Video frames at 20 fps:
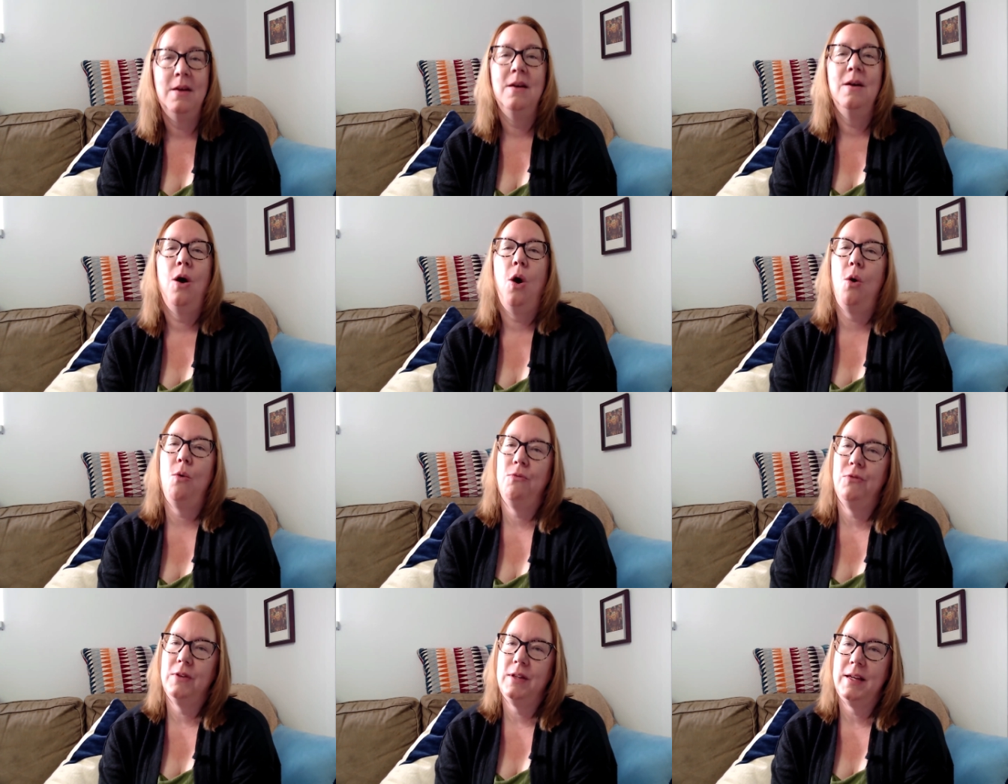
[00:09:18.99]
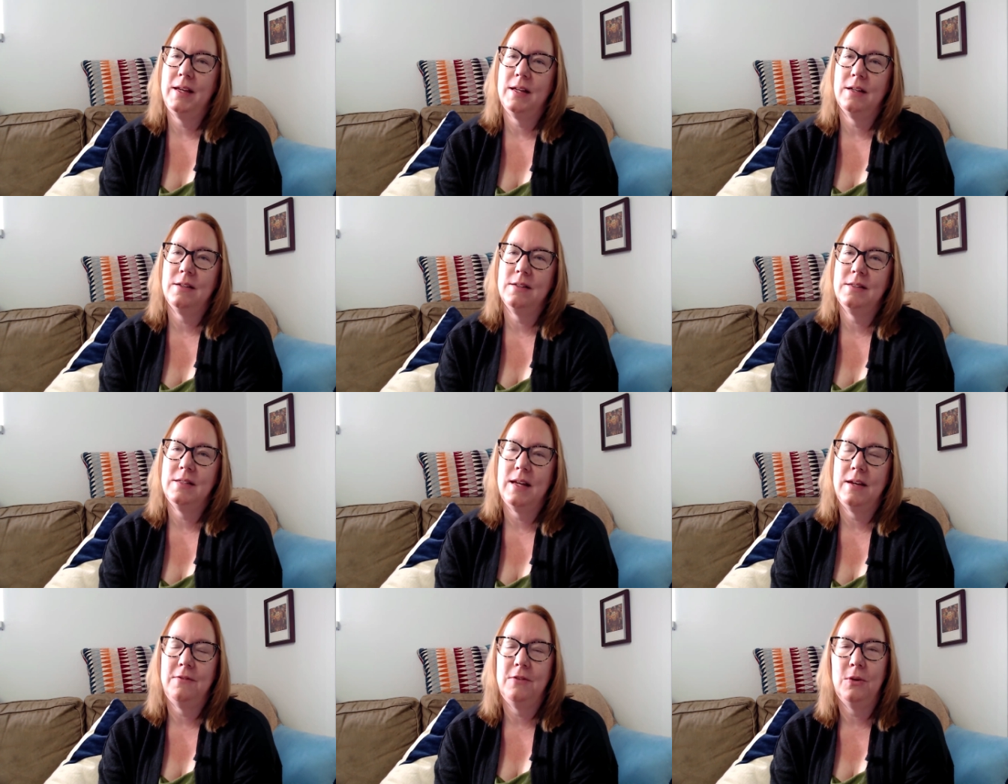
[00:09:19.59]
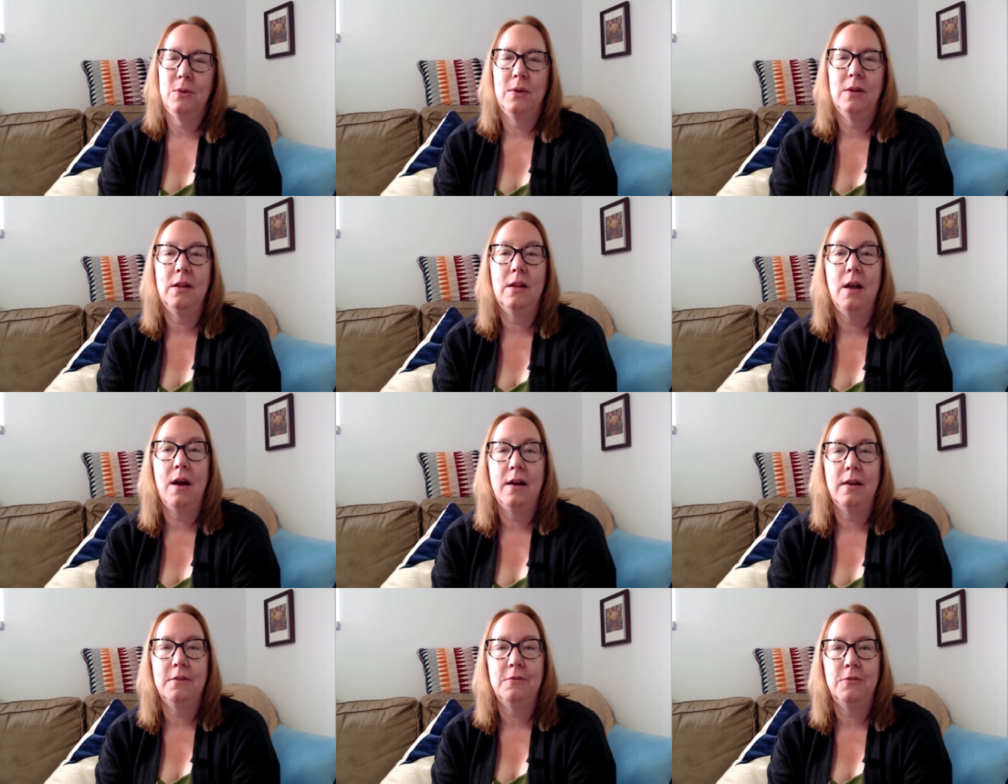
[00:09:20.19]
Hopefully it'll save you a
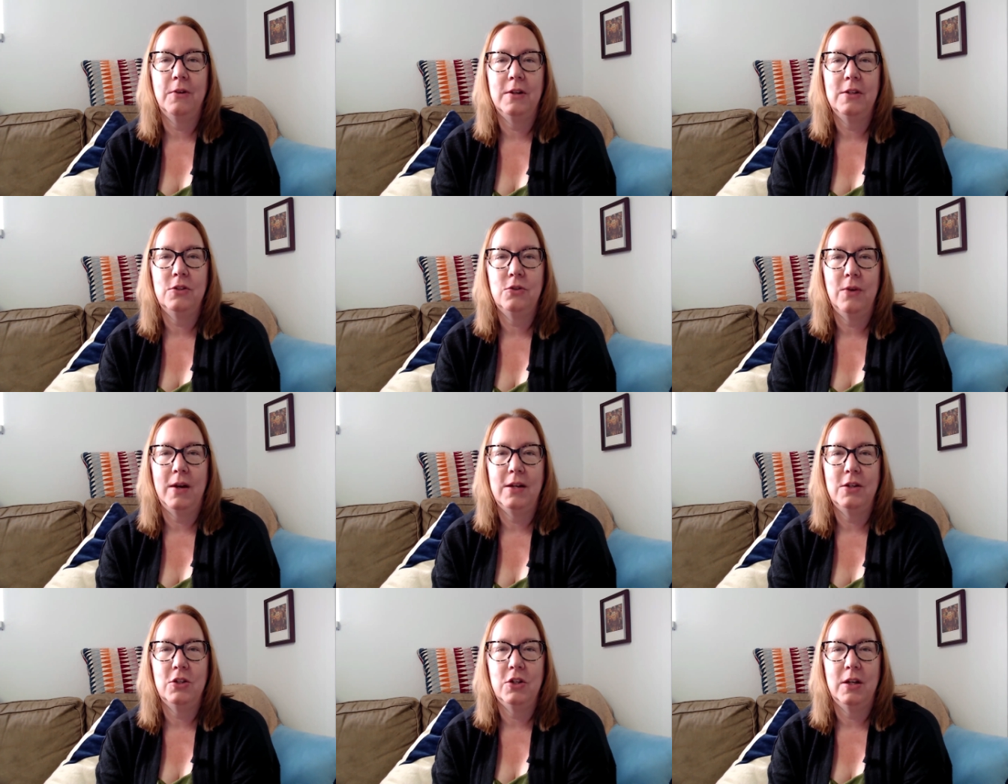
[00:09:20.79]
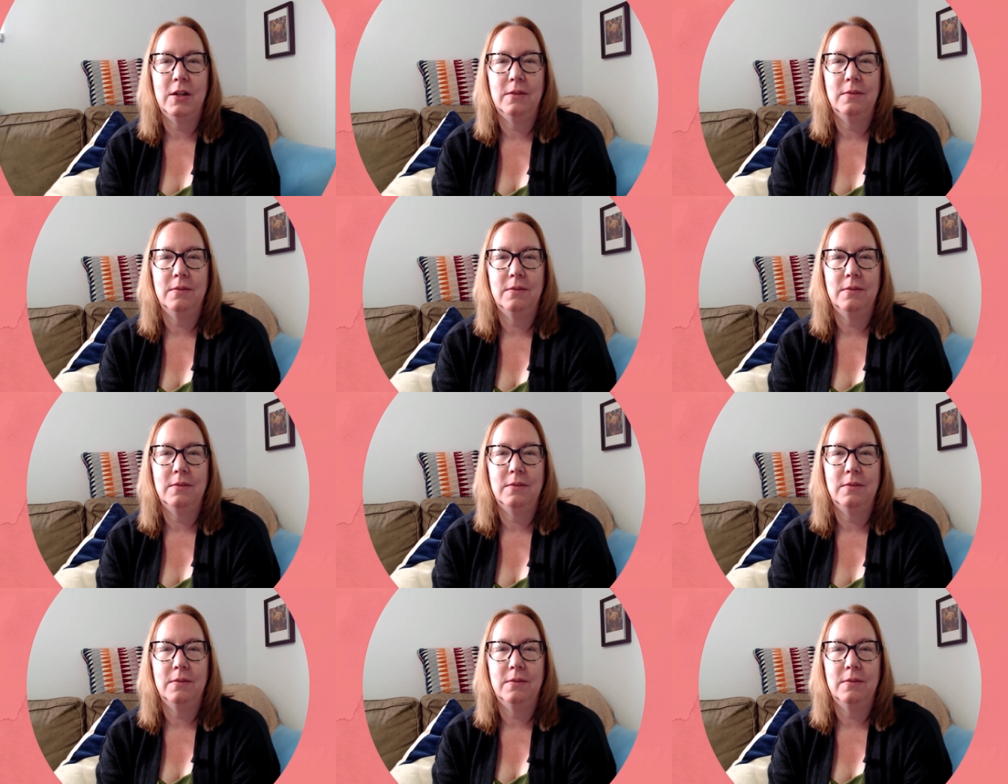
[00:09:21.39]
lot of frustration.